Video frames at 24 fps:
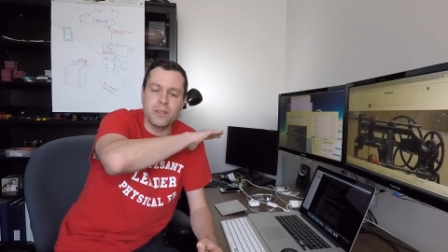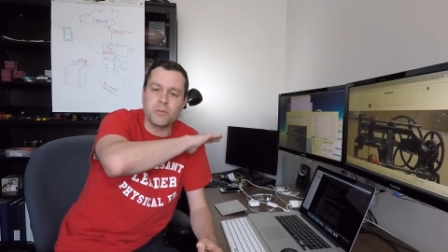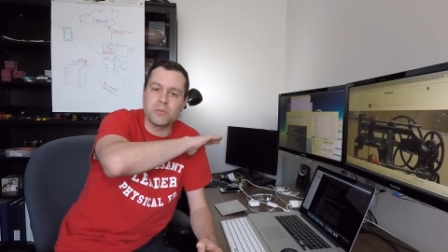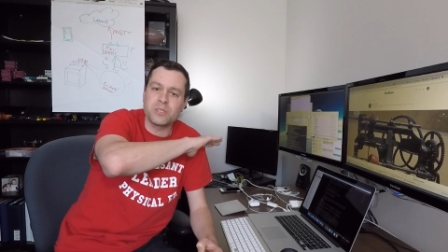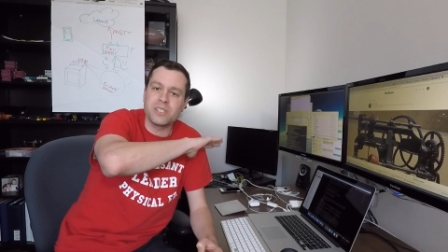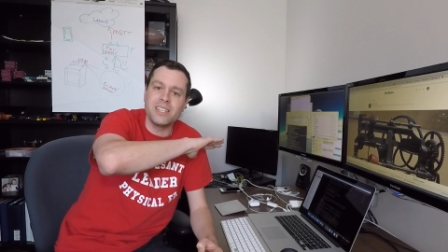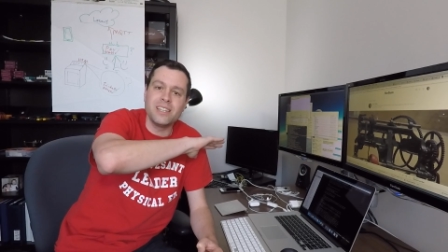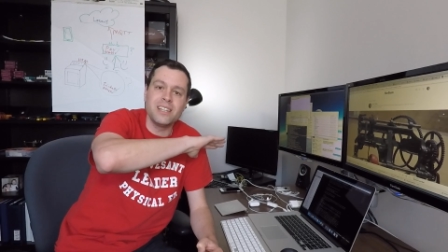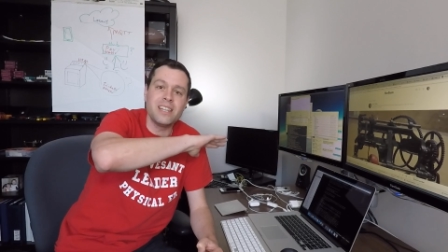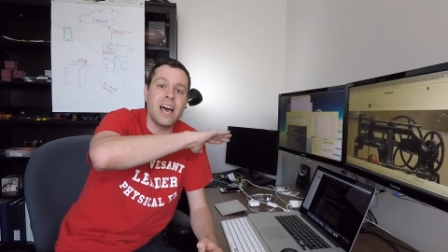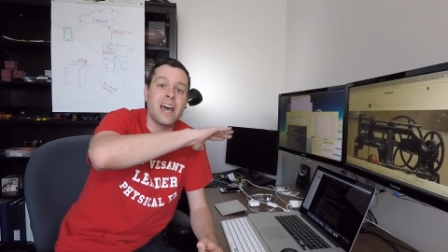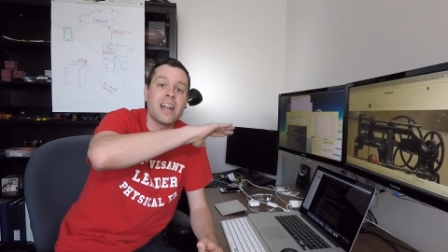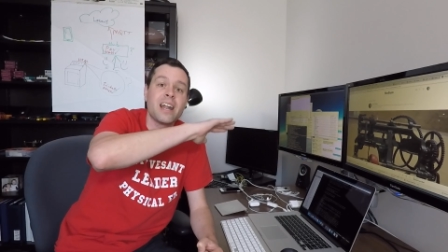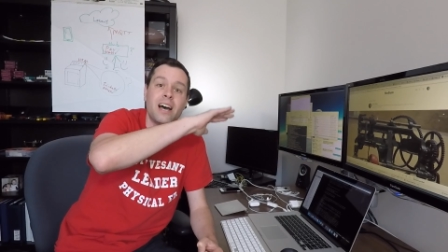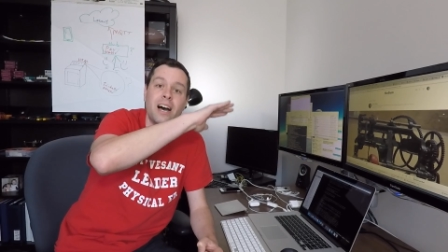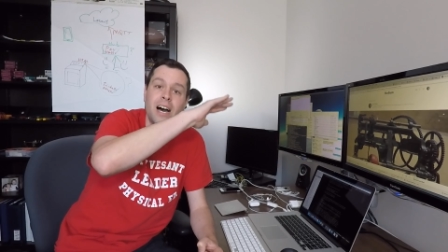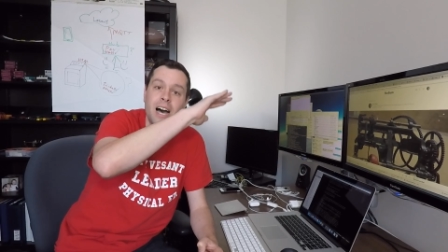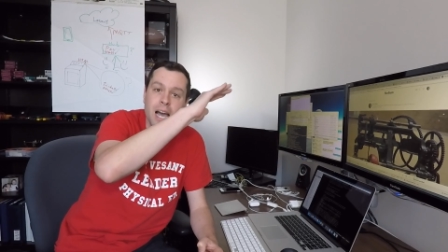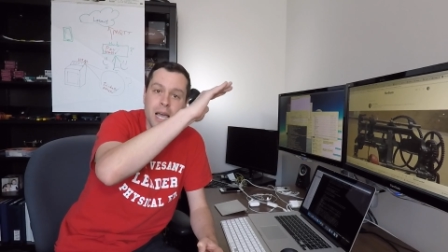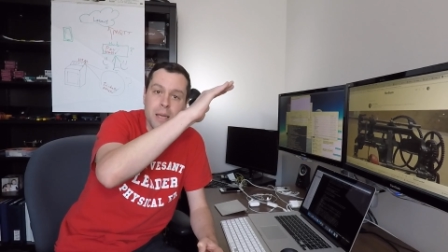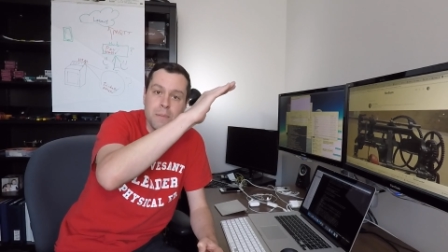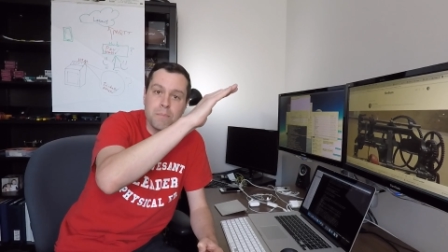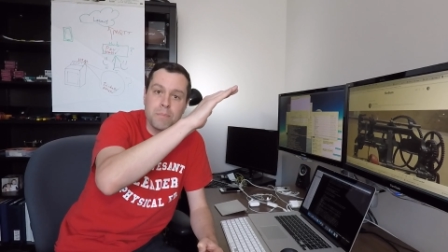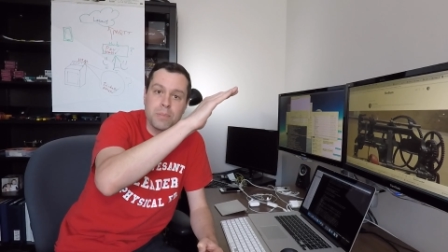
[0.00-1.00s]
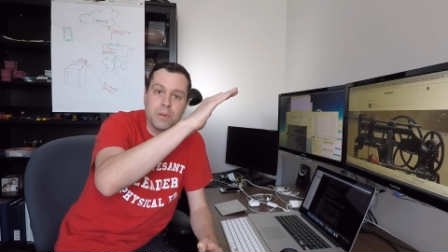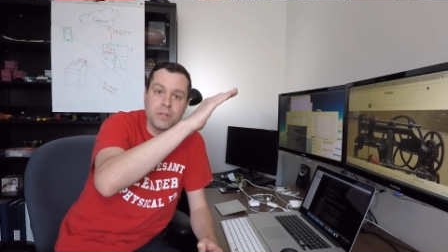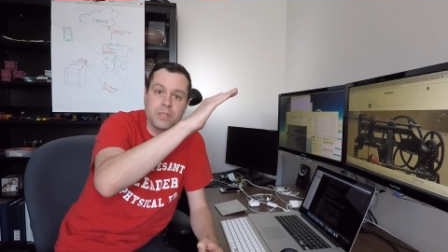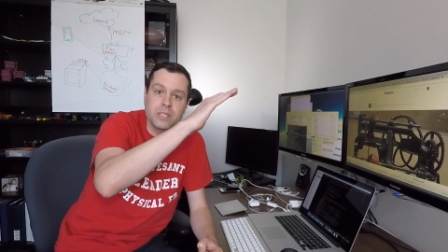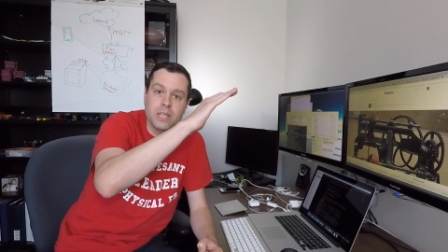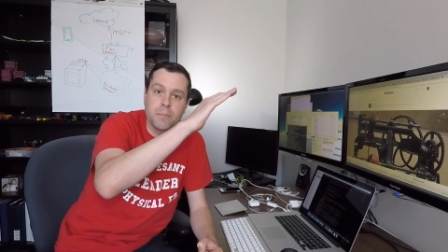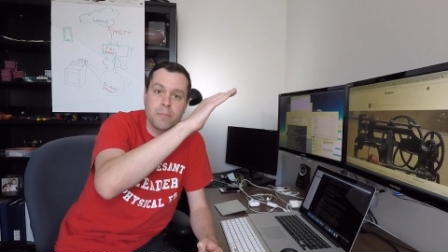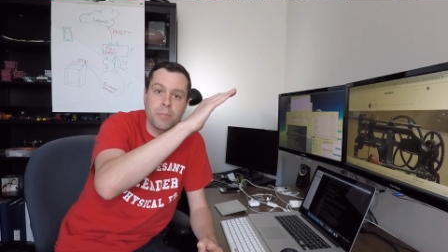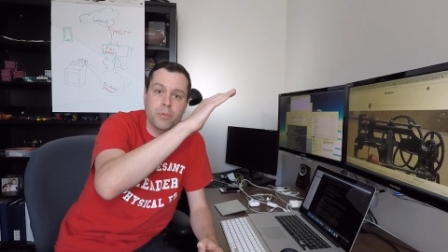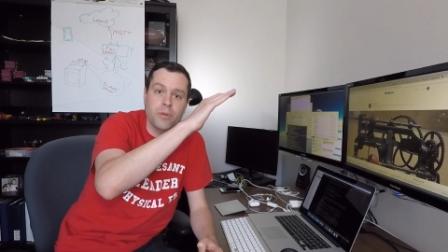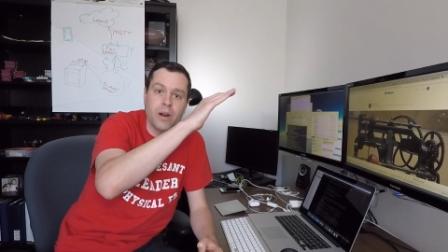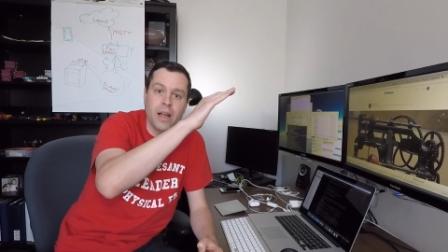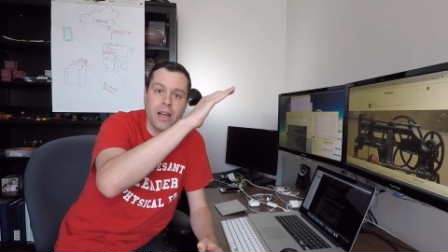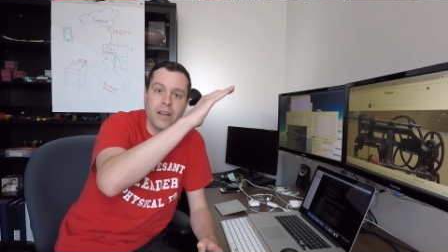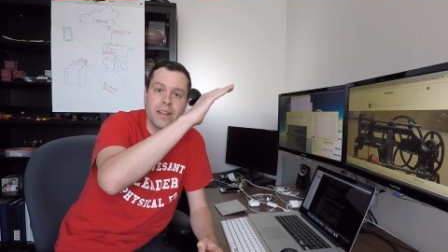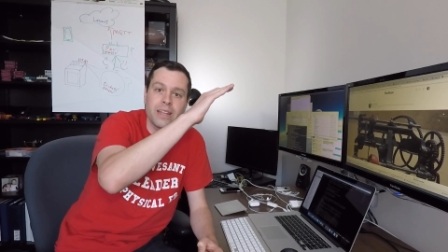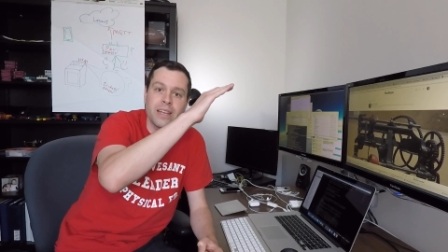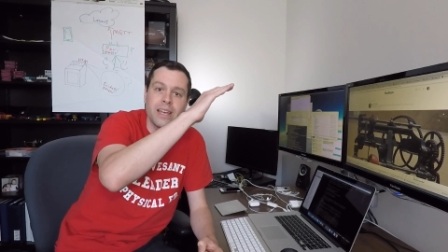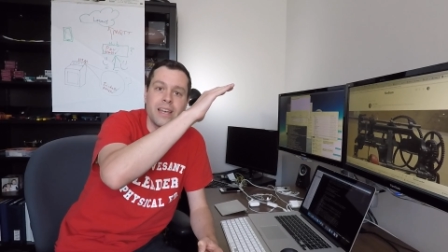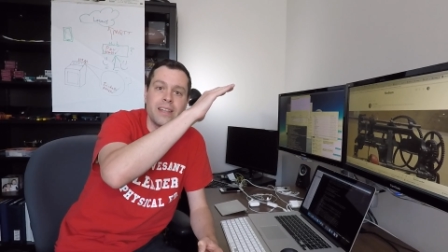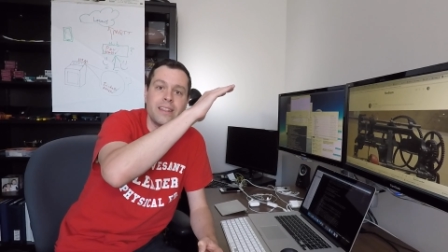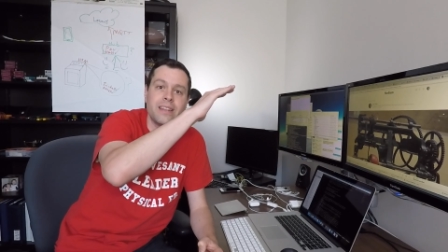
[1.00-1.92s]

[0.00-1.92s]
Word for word: There was a lot of hype built up around it,